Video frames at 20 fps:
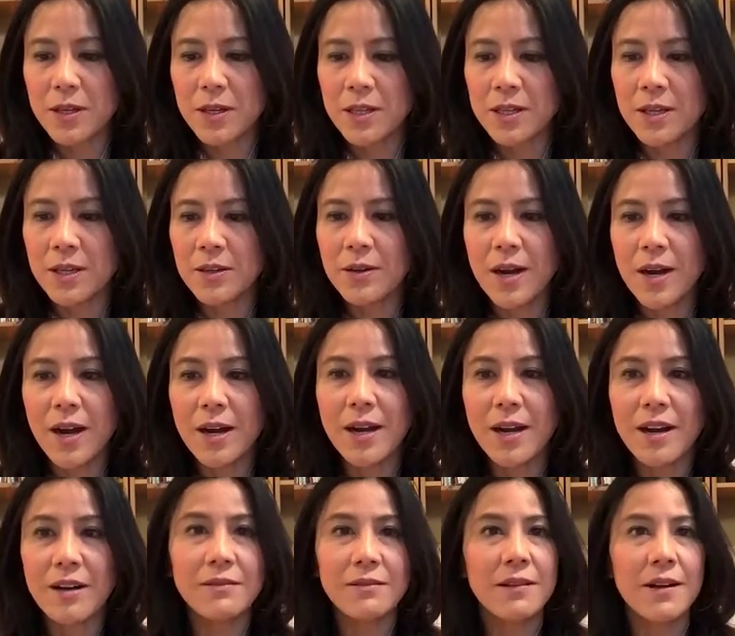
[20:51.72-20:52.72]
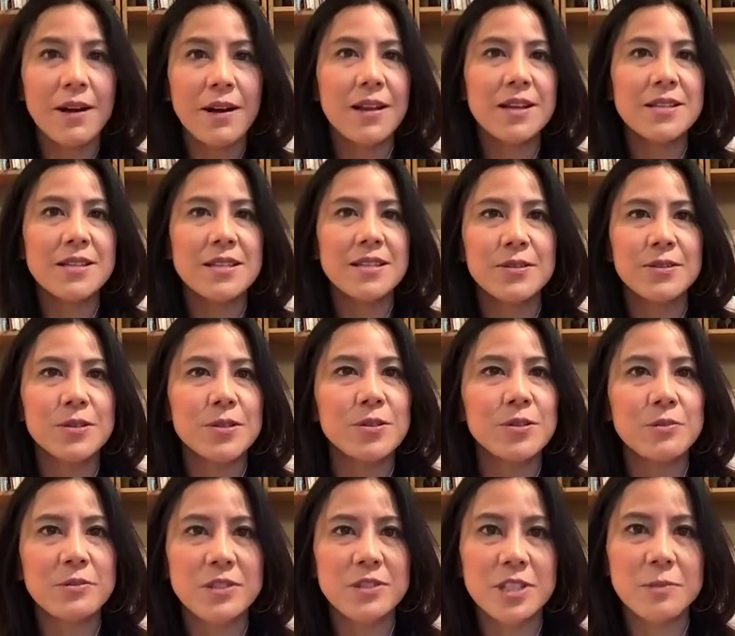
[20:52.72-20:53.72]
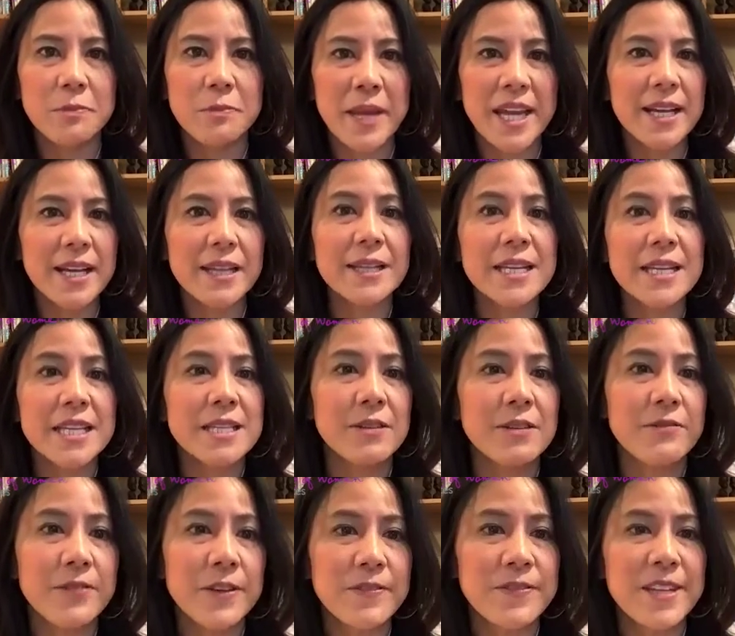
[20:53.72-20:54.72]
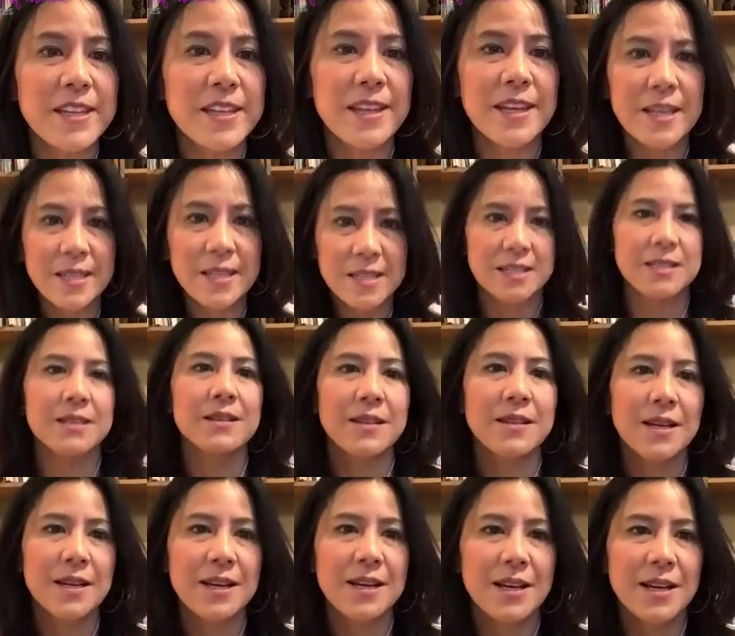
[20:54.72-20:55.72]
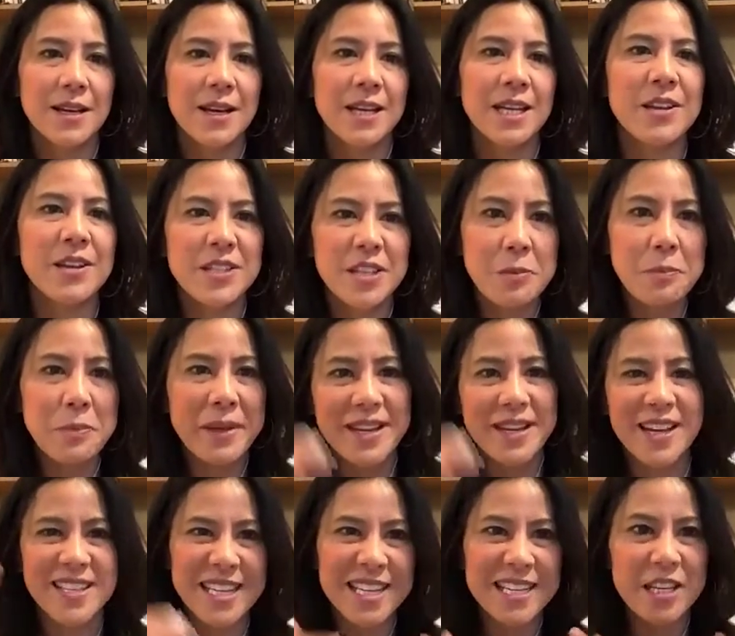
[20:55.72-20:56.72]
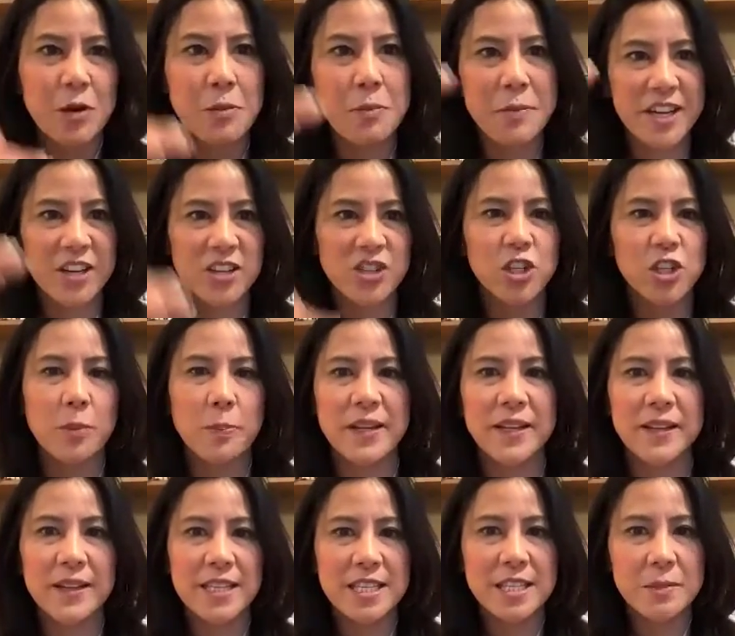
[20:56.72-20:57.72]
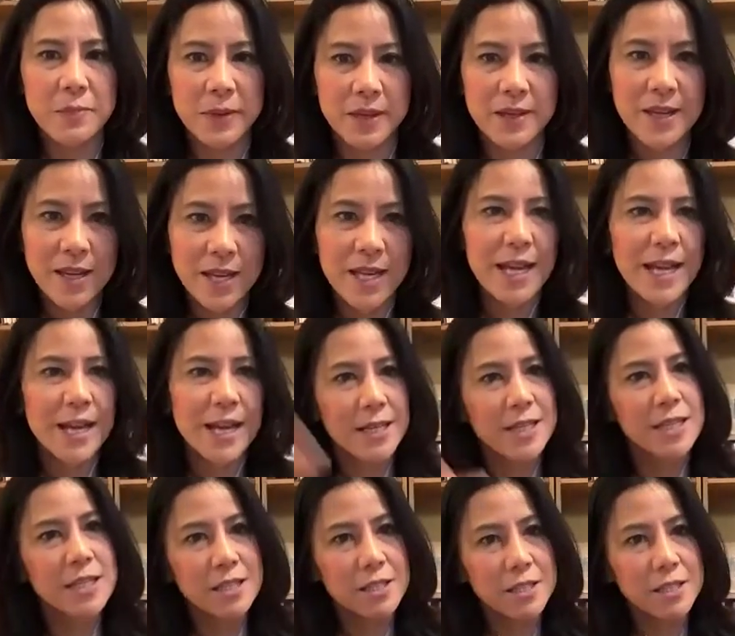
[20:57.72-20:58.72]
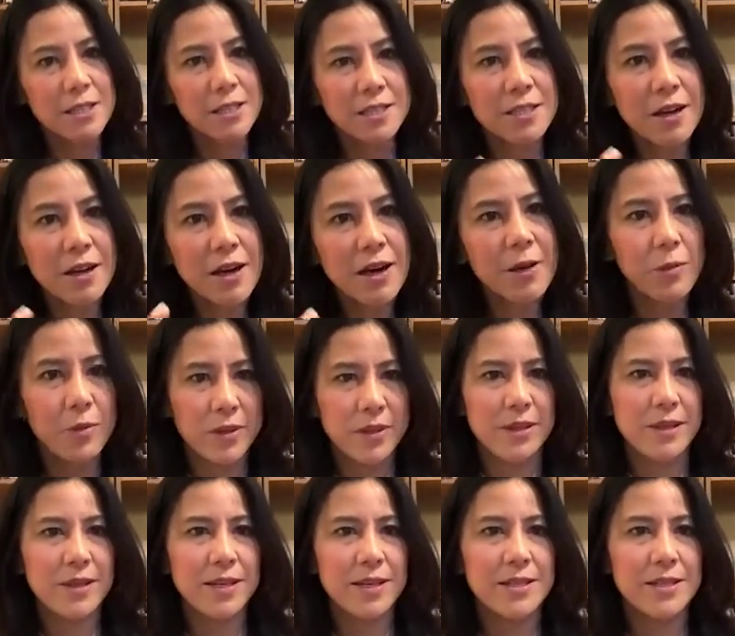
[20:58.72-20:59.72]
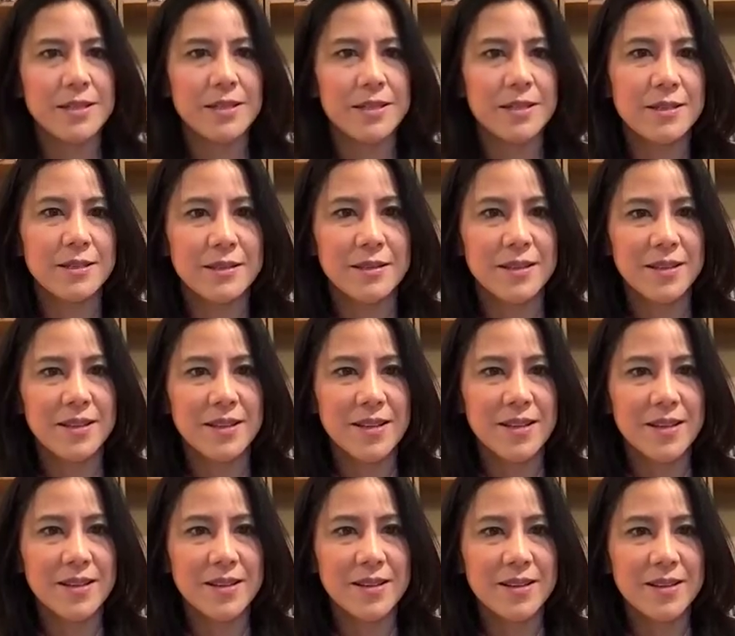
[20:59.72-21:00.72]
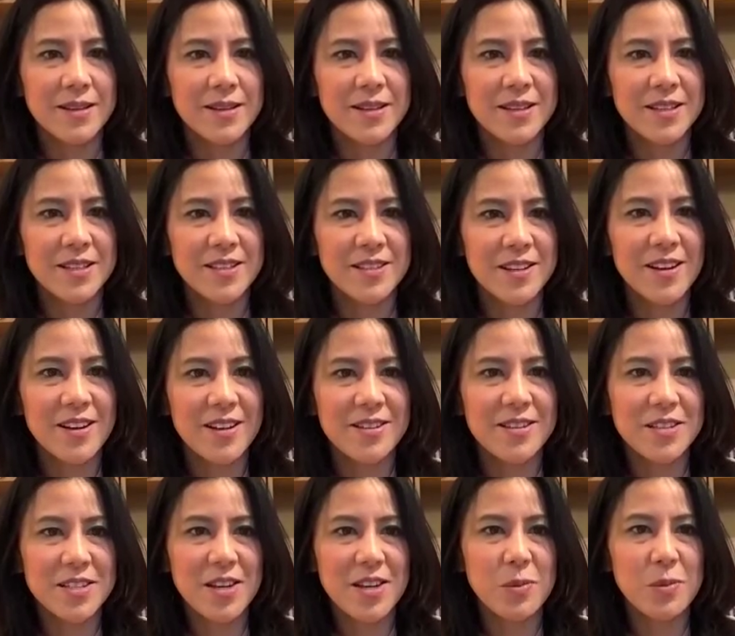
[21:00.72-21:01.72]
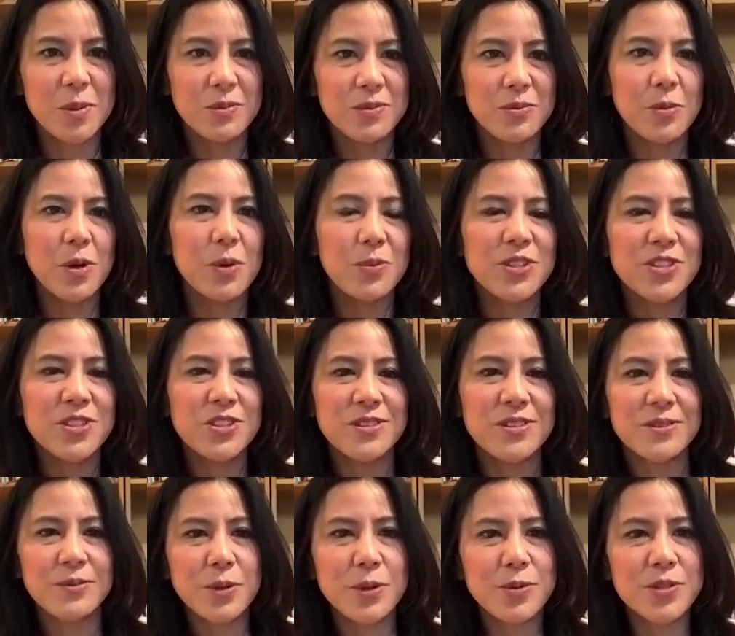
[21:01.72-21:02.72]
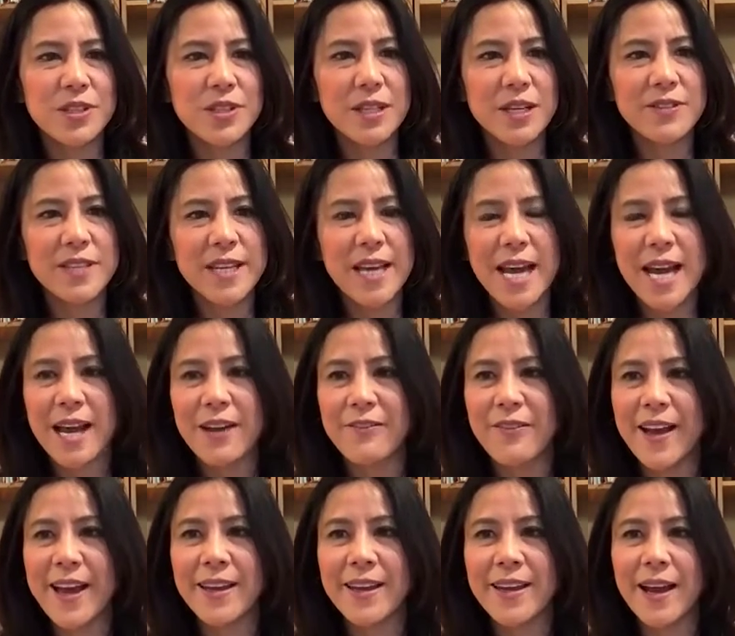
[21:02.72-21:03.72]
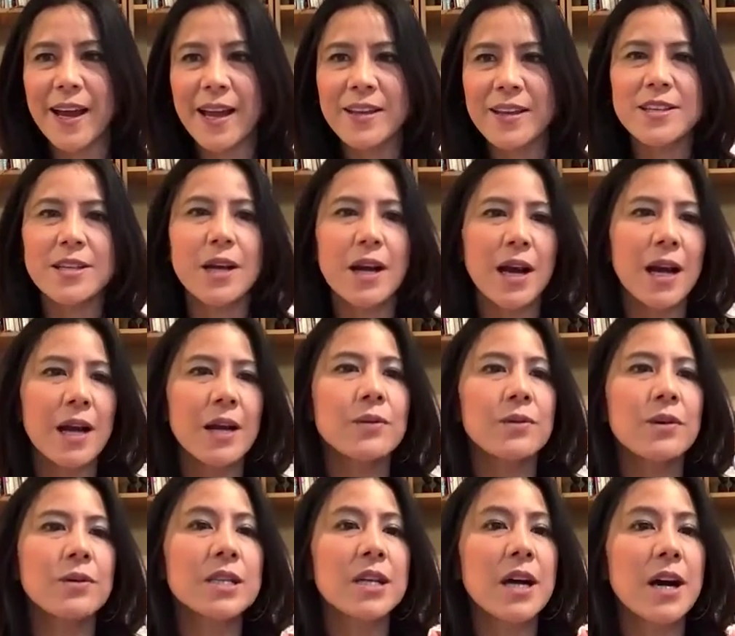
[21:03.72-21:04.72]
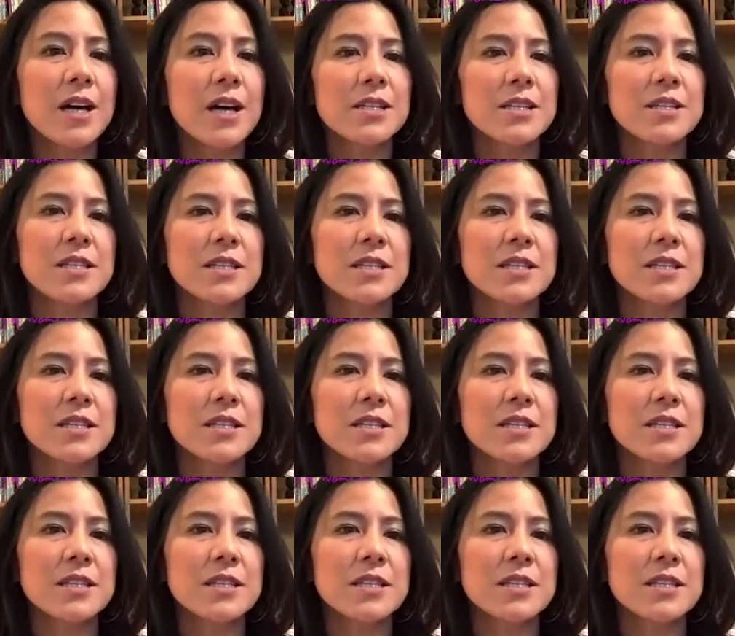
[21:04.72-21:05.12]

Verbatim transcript: you know I, will I'll ask you all make a list of 50 things i know don't make i say don't make a shopping list but at least start with a list start start what would you what would you love to have and and i would ask